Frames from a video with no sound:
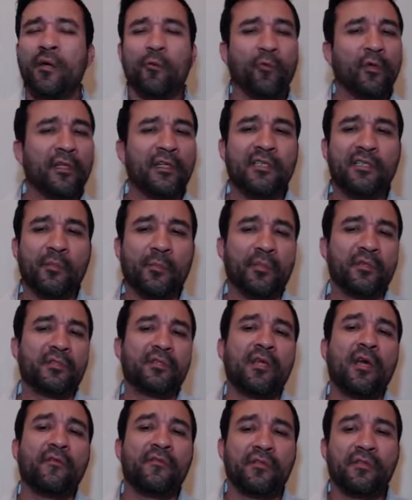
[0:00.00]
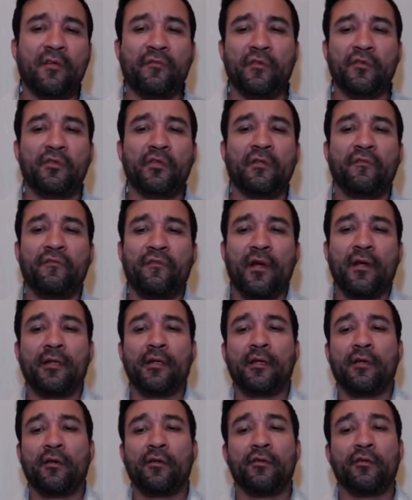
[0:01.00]
Really simple stuff, stuff that you can find
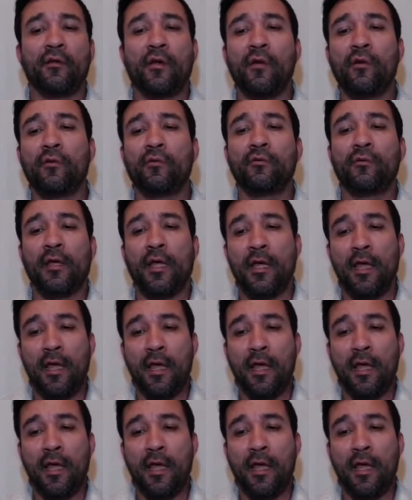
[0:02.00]
out on your own.